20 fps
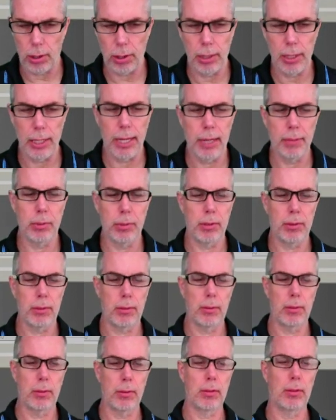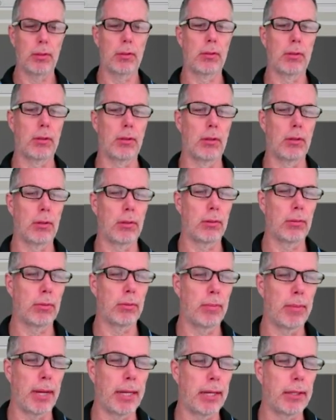alignment. So we're
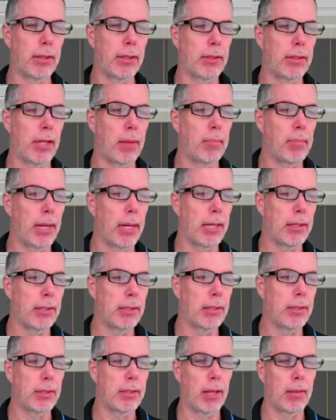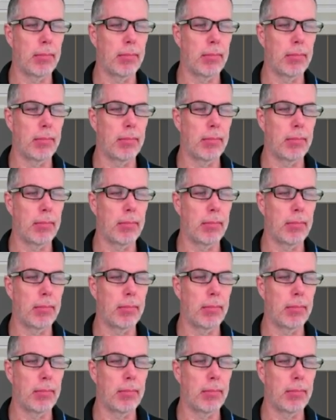back in the same place, the same